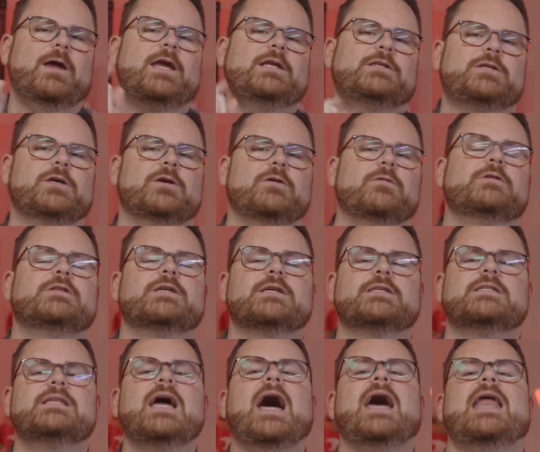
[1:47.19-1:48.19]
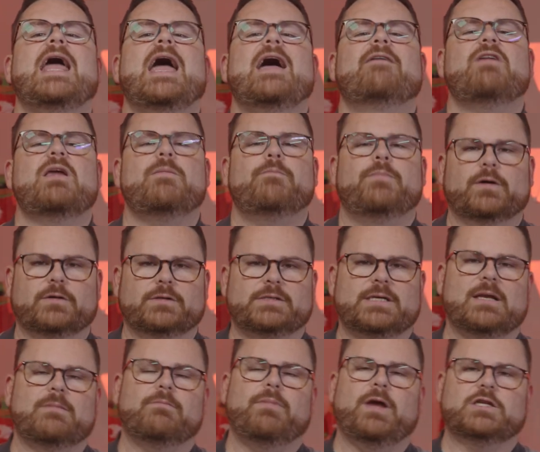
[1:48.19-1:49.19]
Wake 2 does not have a
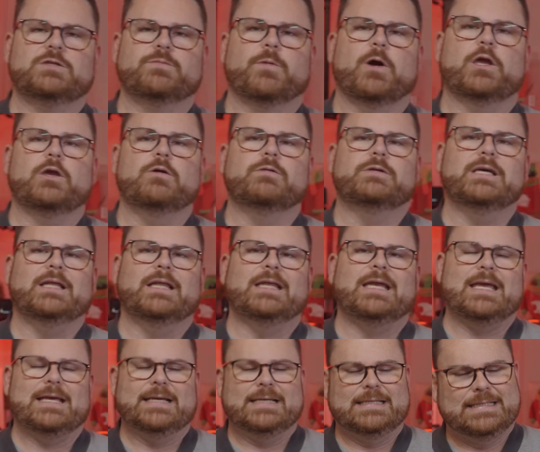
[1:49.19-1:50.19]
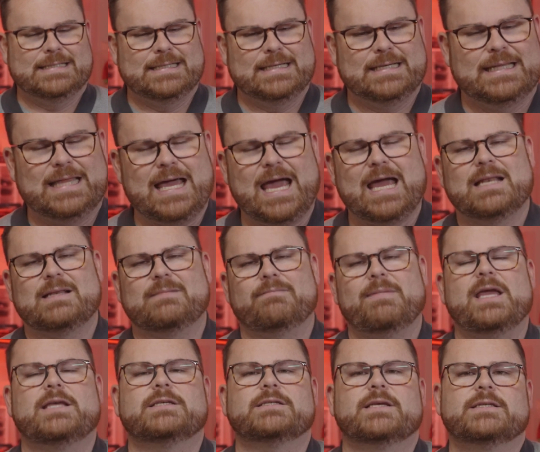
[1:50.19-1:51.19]
built-in benchmark utility. That
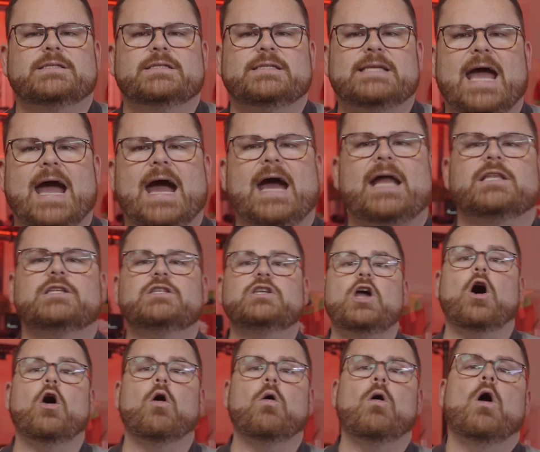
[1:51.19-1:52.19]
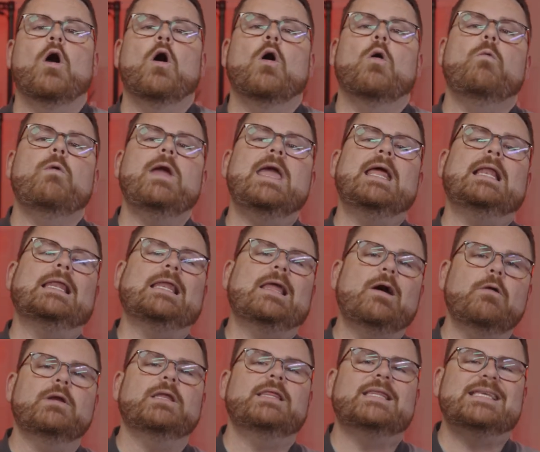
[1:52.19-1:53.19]
makes us sad. So we
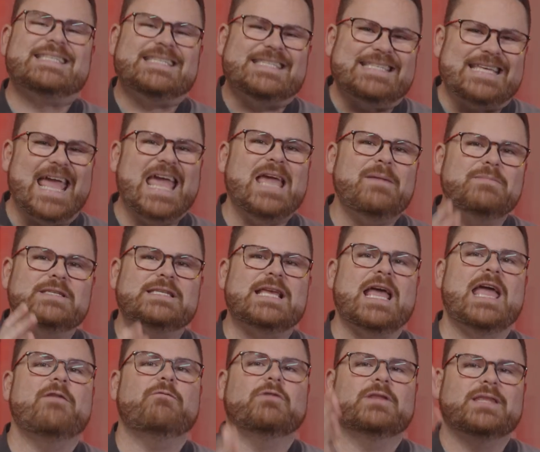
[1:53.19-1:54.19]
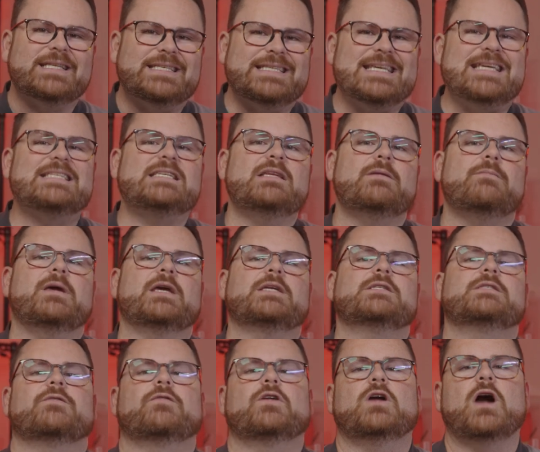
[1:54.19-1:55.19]
loaded the same save with a decent
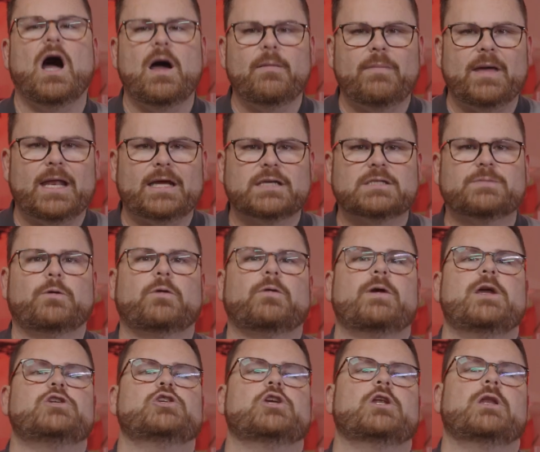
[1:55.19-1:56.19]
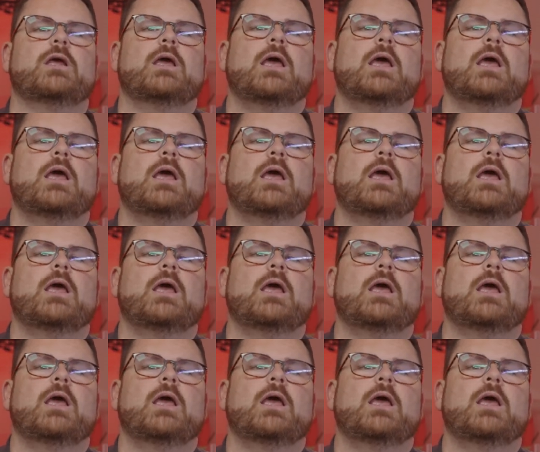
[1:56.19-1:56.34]
mix of combat exploration,